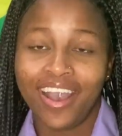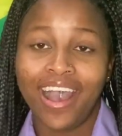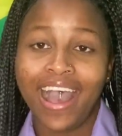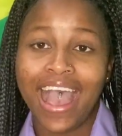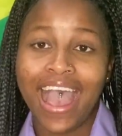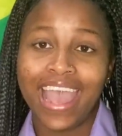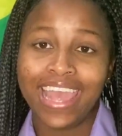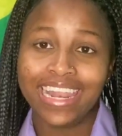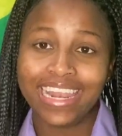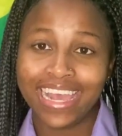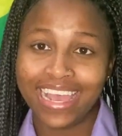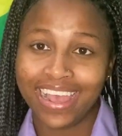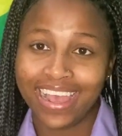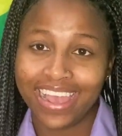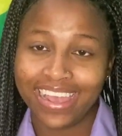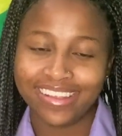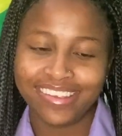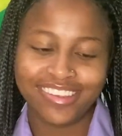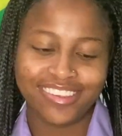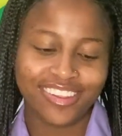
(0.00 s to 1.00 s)
I'd like
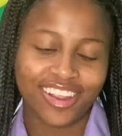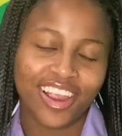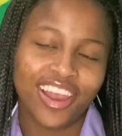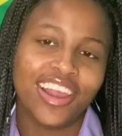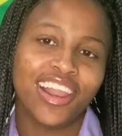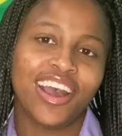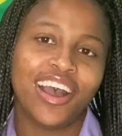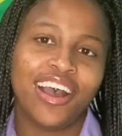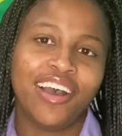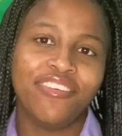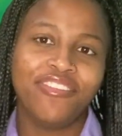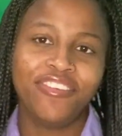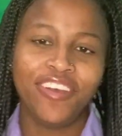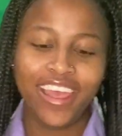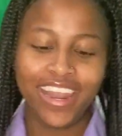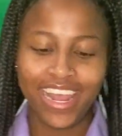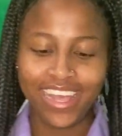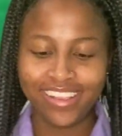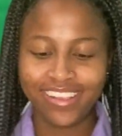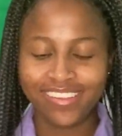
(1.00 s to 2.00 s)

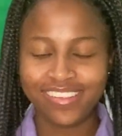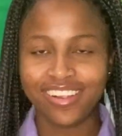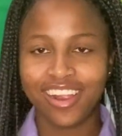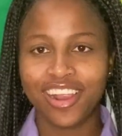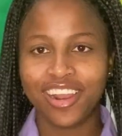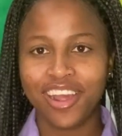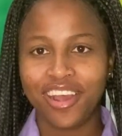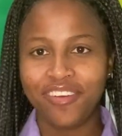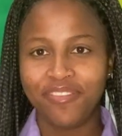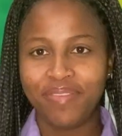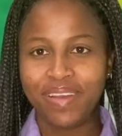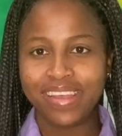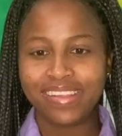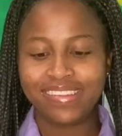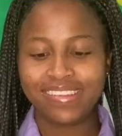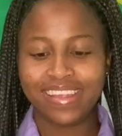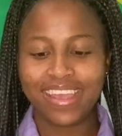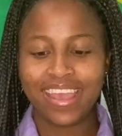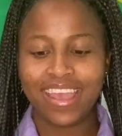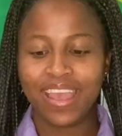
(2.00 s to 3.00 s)
to start off by
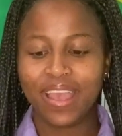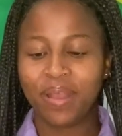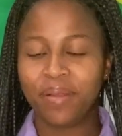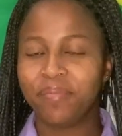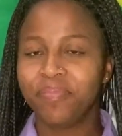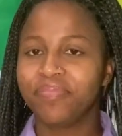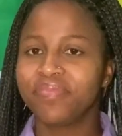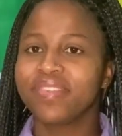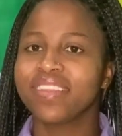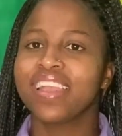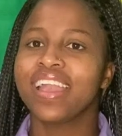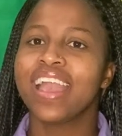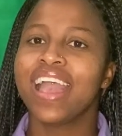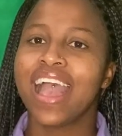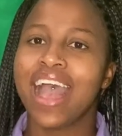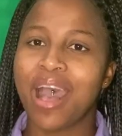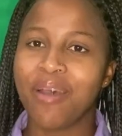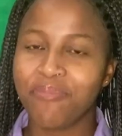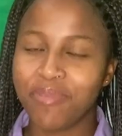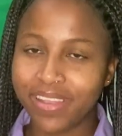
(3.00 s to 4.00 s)
saying
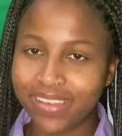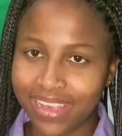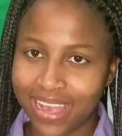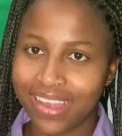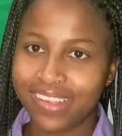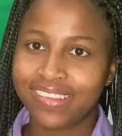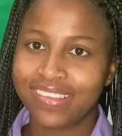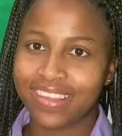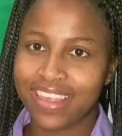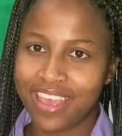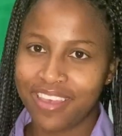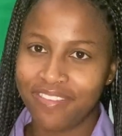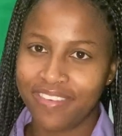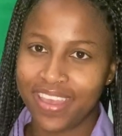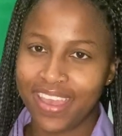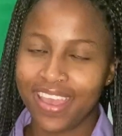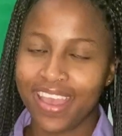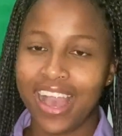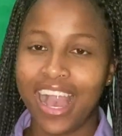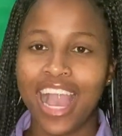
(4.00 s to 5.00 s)
Happy
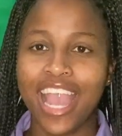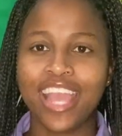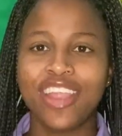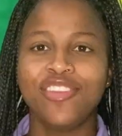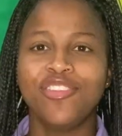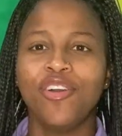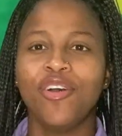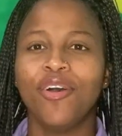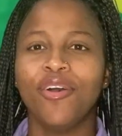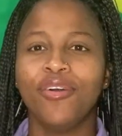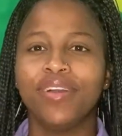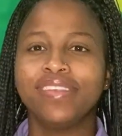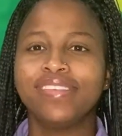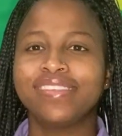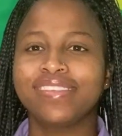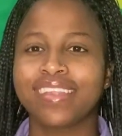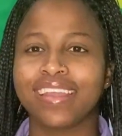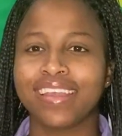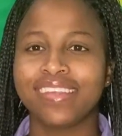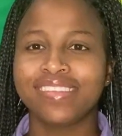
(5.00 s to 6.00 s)
Thanksgiving. I know it's
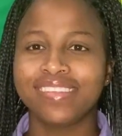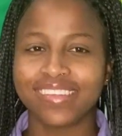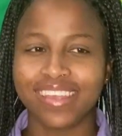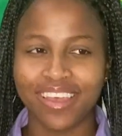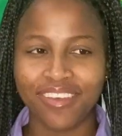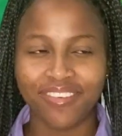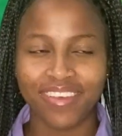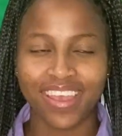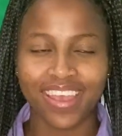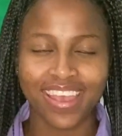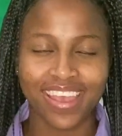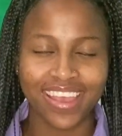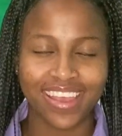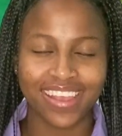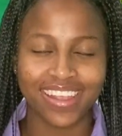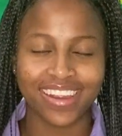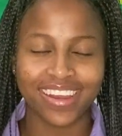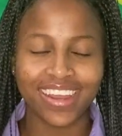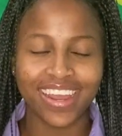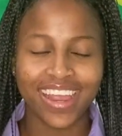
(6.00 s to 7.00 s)
Thanksgiving
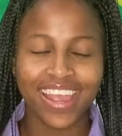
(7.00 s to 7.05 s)
here,